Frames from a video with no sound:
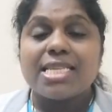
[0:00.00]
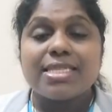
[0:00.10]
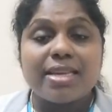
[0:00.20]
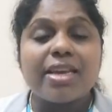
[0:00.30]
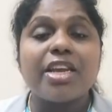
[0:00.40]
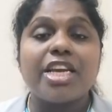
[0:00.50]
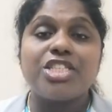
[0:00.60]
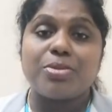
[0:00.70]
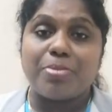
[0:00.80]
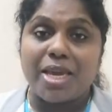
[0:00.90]

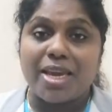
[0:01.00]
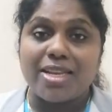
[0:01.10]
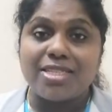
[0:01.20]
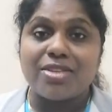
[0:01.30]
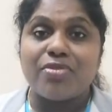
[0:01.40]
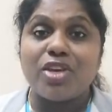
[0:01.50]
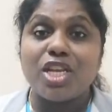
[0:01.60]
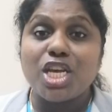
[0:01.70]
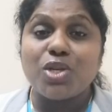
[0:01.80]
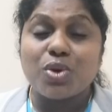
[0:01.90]
Segregation means we
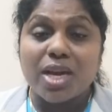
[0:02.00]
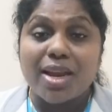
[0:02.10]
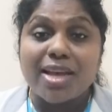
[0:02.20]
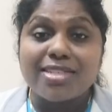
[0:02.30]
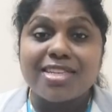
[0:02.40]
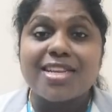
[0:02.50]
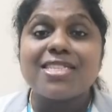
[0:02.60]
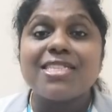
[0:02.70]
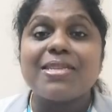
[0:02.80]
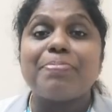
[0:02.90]
need to collect in a
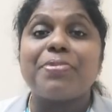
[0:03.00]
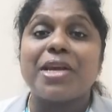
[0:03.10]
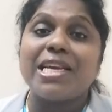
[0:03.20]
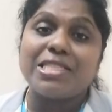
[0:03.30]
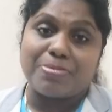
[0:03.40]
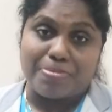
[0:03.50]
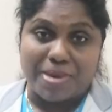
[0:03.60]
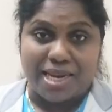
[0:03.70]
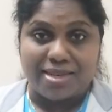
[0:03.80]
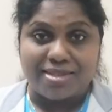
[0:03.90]
separate
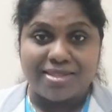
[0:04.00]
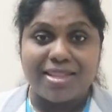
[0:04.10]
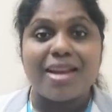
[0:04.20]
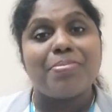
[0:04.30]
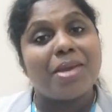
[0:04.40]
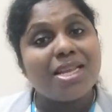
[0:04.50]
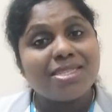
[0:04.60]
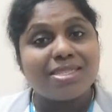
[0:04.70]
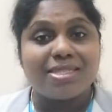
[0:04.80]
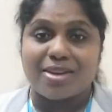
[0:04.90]
bin. That
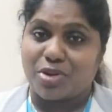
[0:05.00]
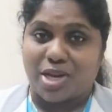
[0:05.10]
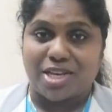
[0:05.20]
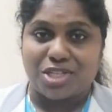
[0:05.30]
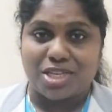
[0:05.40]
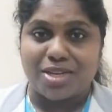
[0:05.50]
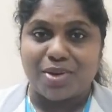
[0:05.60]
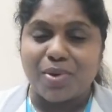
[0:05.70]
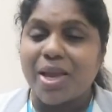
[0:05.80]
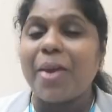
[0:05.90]
means segregation.
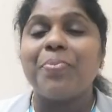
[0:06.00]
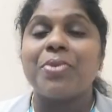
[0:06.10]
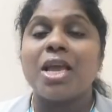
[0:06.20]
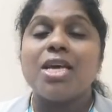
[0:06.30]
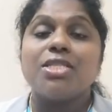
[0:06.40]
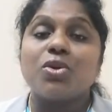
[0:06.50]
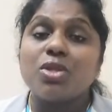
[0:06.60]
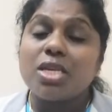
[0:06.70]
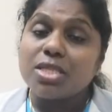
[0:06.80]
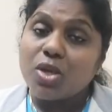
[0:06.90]
Okay. So
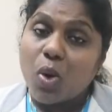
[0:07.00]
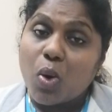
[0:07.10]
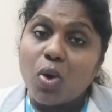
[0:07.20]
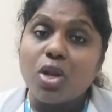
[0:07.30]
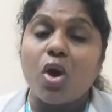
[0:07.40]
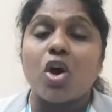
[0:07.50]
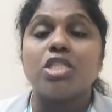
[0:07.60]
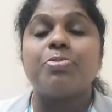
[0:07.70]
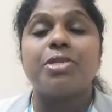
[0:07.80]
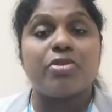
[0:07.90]
these all
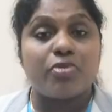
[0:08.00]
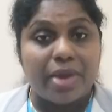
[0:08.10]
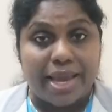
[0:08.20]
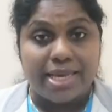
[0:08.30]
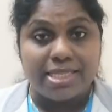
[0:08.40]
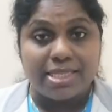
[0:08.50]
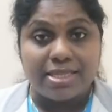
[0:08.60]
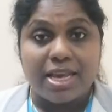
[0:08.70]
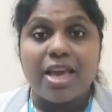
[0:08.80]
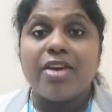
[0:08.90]
hospital
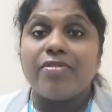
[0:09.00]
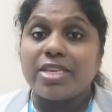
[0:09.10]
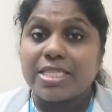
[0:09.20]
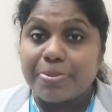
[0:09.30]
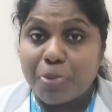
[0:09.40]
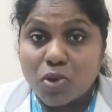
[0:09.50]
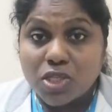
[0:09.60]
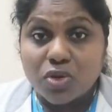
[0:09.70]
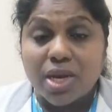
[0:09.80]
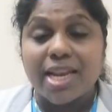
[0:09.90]
waste we
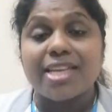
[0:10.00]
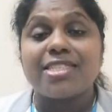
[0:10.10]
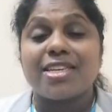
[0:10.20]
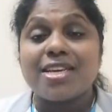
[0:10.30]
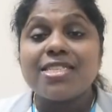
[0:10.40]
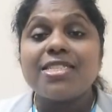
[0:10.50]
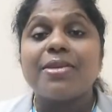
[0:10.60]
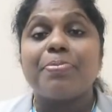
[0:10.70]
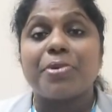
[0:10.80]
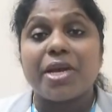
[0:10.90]
supposed to collect in a
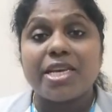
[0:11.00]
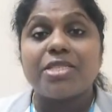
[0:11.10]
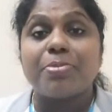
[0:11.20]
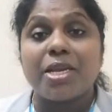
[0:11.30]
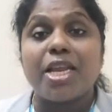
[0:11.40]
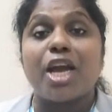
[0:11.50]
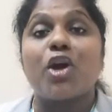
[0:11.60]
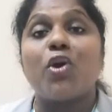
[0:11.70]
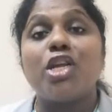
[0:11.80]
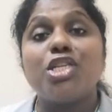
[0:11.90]
separate bin
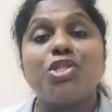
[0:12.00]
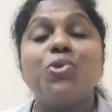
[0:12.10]
according